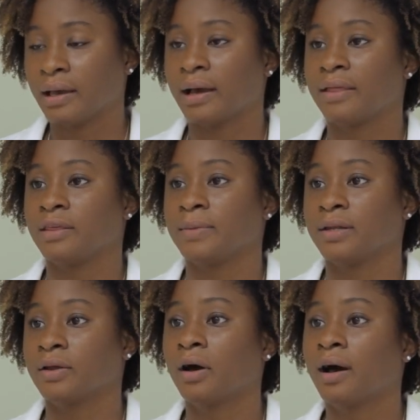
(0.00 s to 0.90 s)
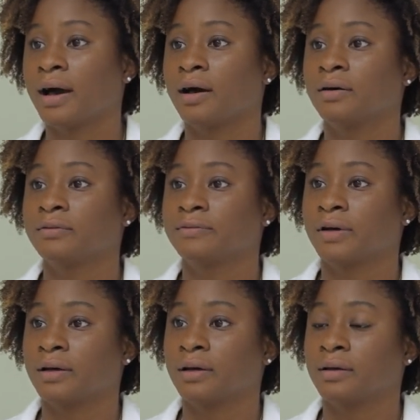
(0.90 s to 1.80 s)
and they may not have
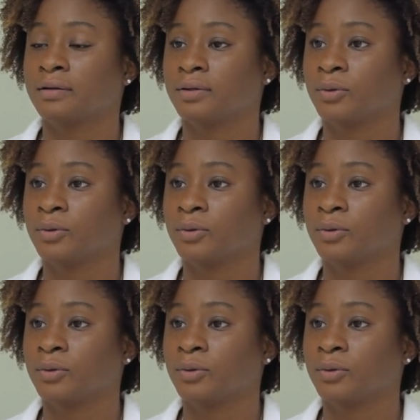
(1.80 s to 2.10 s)
a